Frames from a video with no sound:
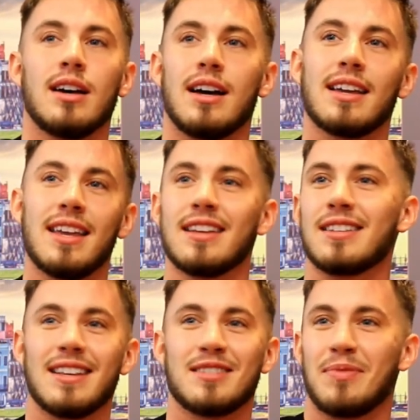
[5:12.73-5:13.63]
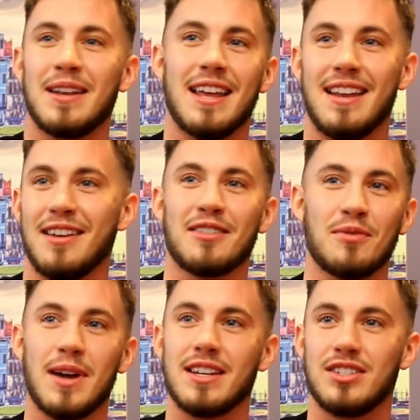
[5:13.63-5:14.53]
I can't explain it any other
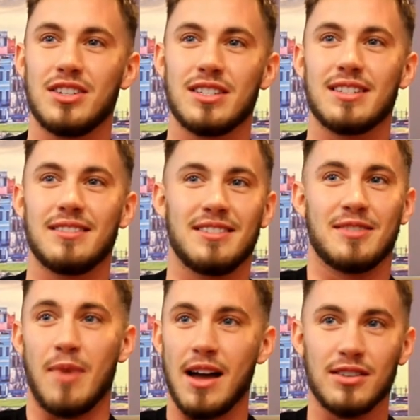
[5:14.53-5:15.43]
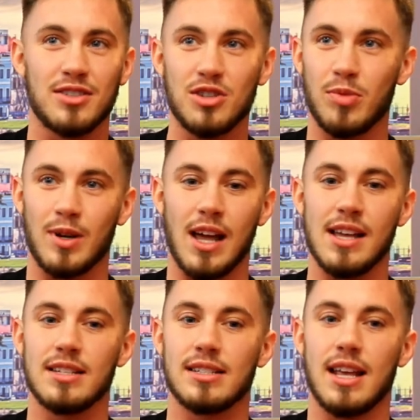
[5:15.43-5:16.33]
way. She just smiled super
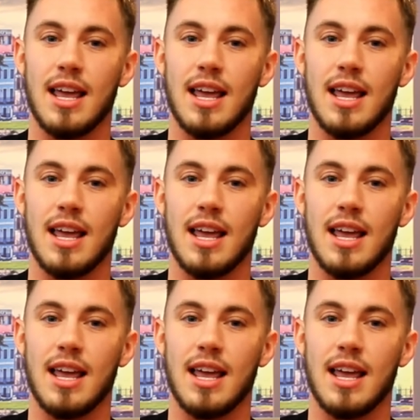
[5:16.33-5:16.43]
nice,